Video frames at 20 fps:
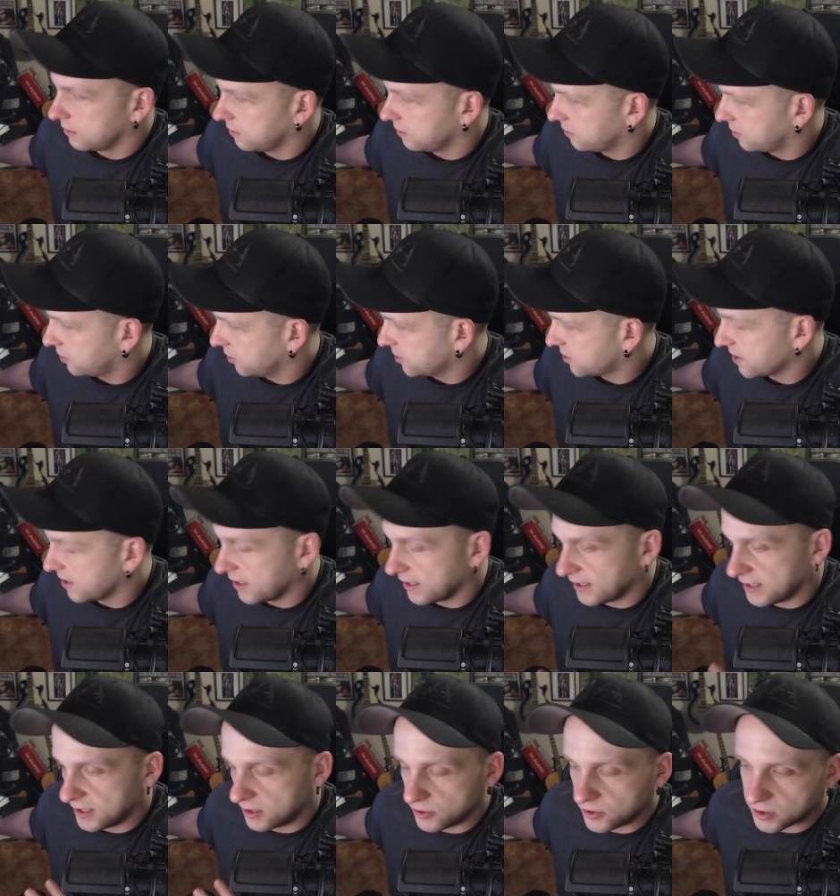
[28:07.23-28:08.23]
Just in a
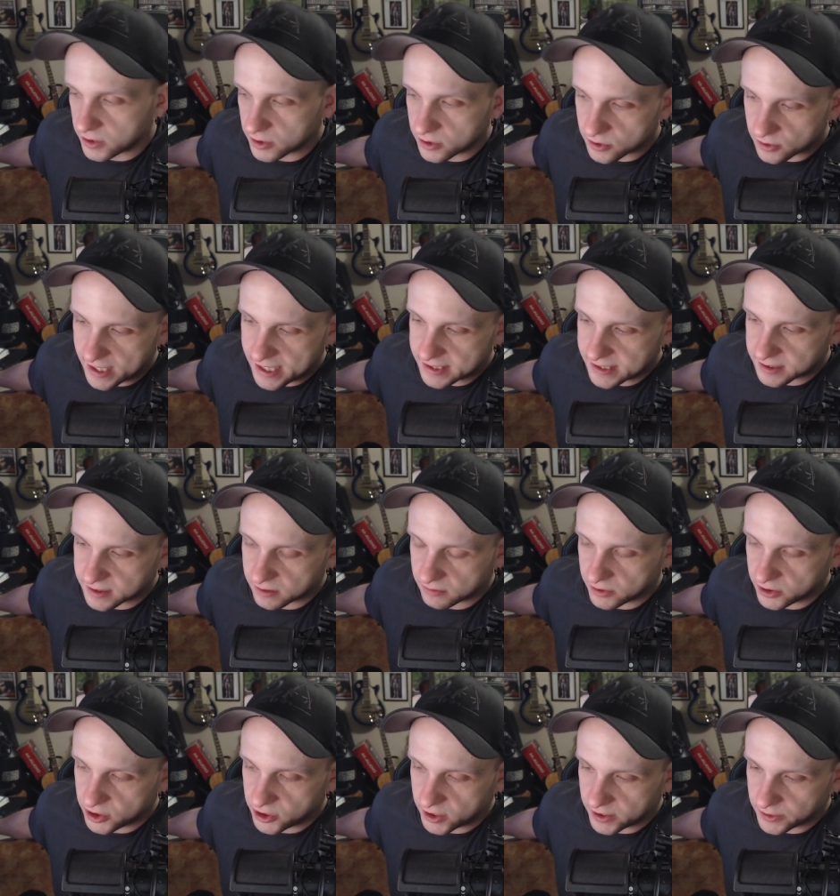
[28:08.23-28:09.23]
year, you can
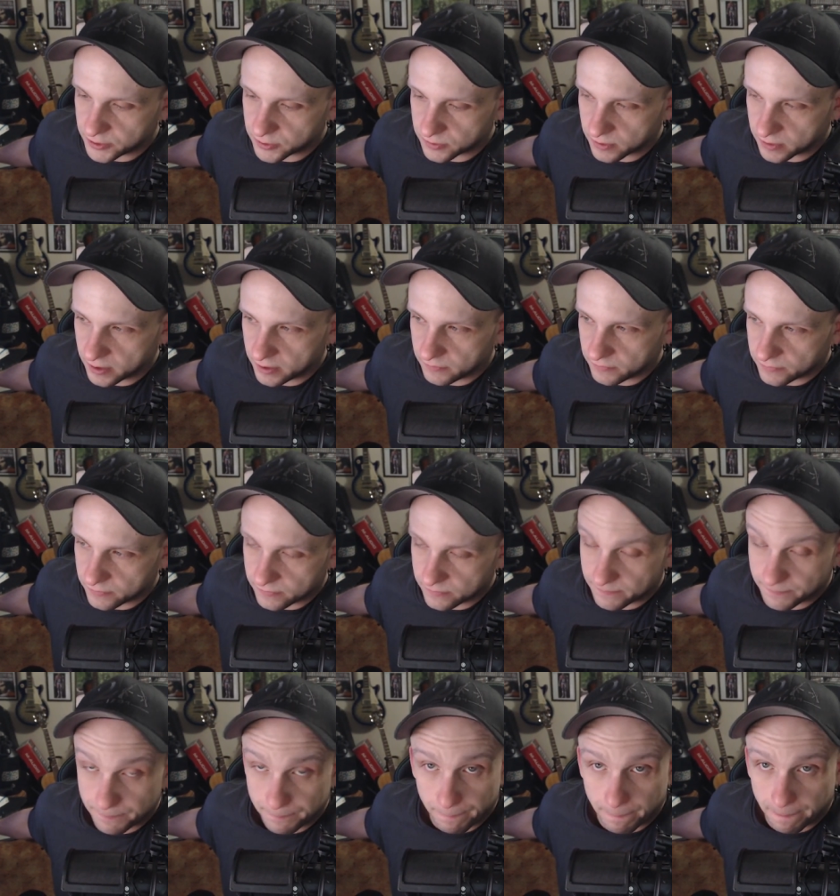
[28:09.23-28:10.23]
drastically change your life.
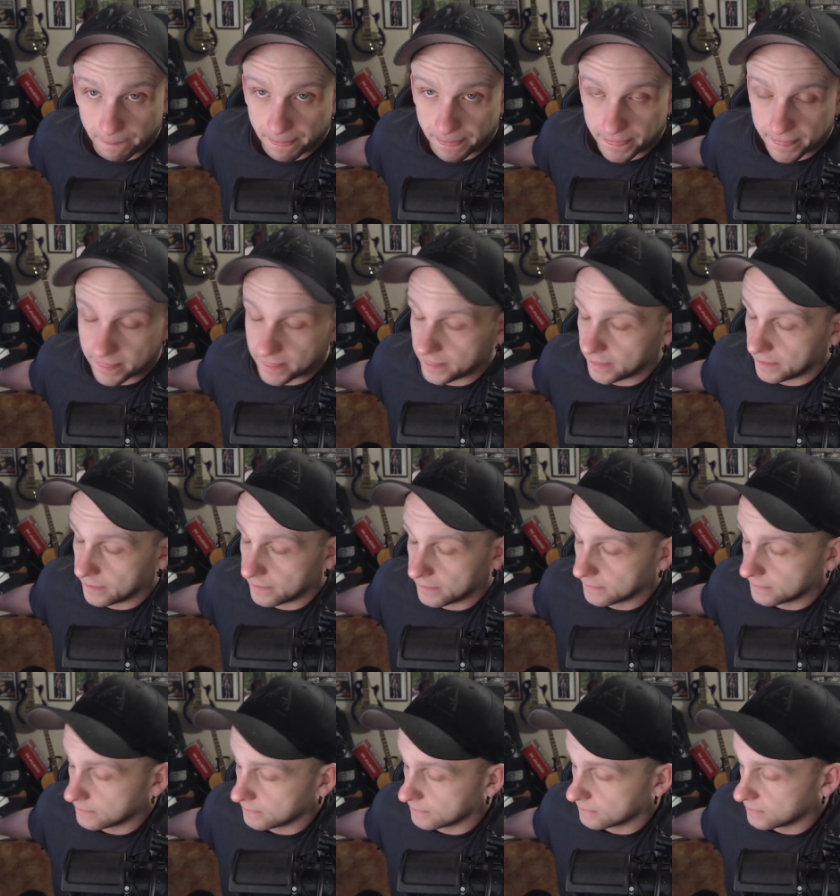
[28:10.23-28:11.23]

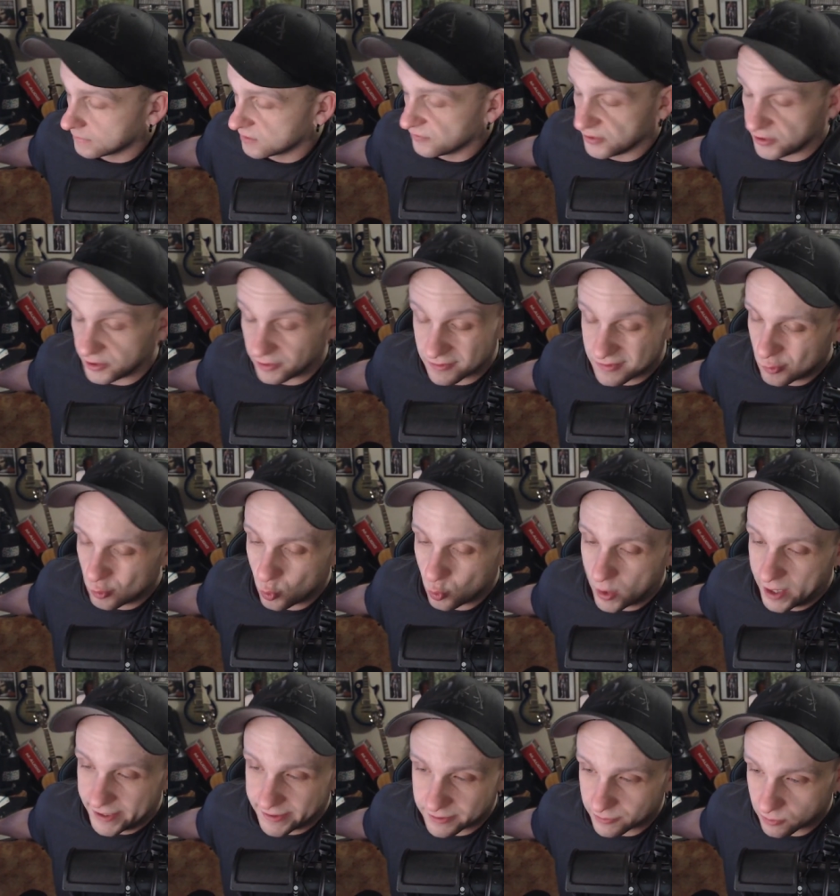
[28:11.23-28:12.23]
This video is
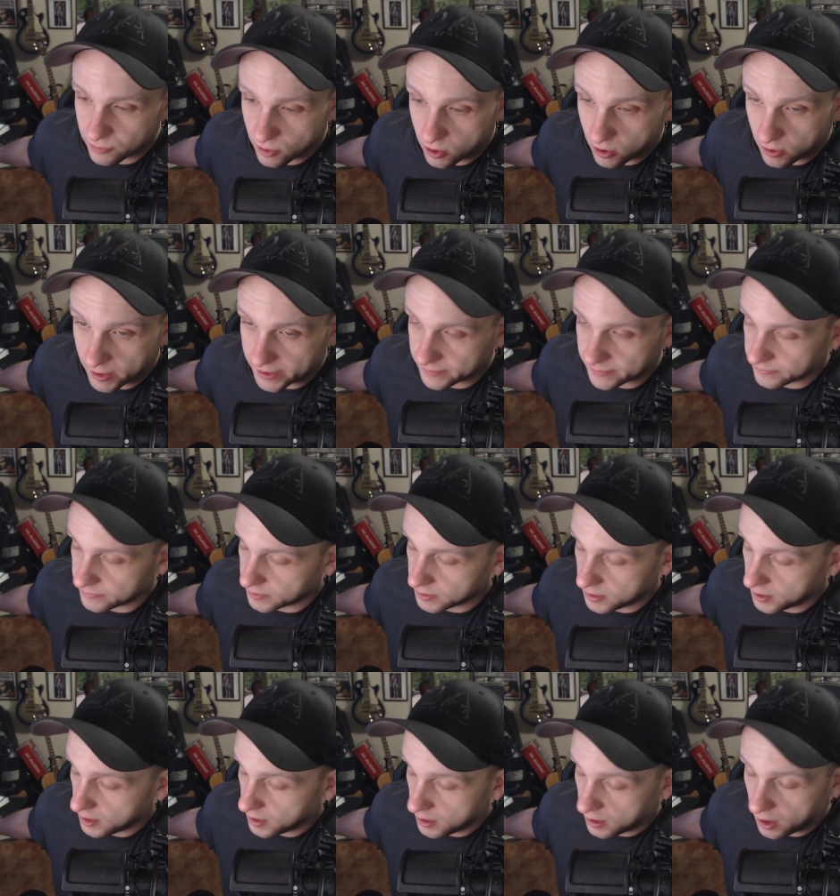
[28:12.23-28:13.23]
way too long. I,
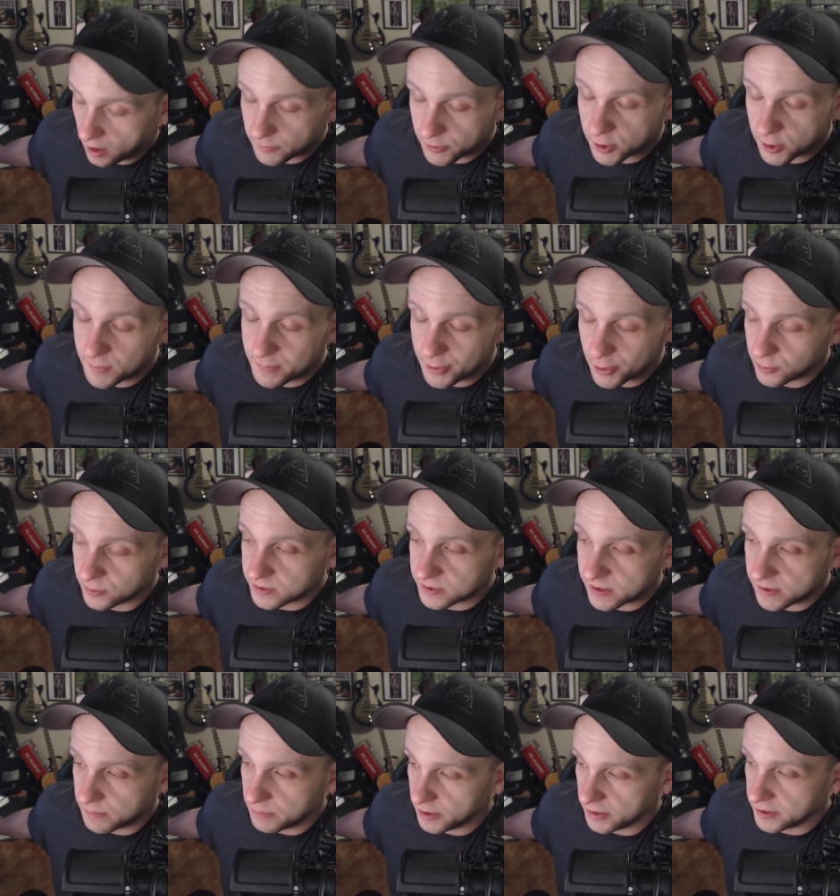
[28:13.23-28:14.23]
I'm gonna post
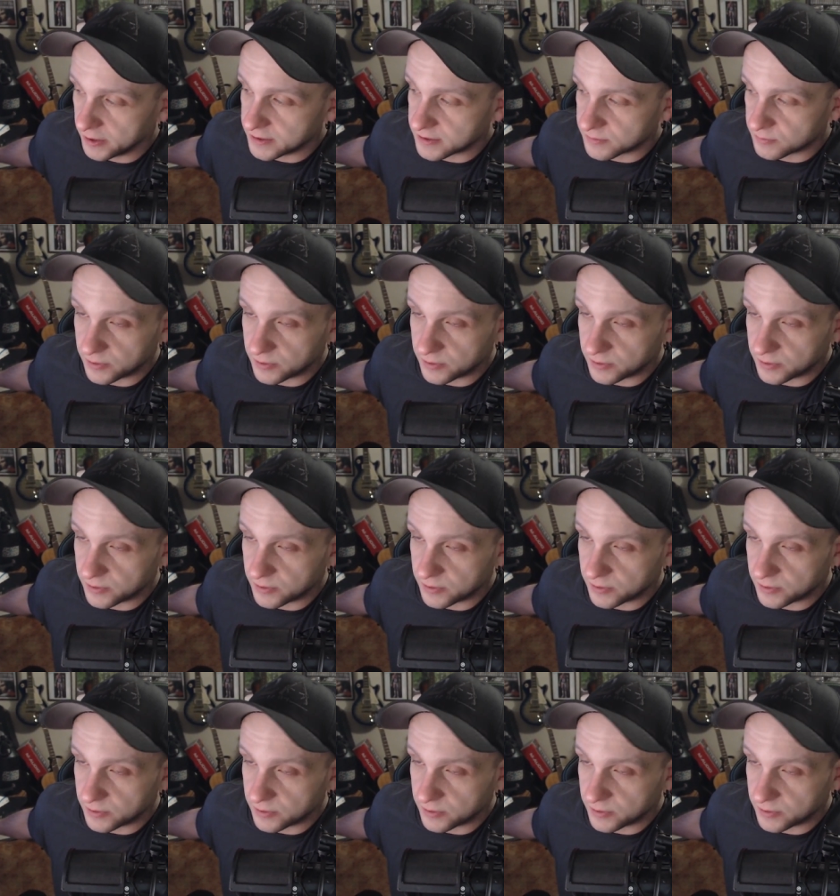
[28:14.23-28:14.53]
it, but it's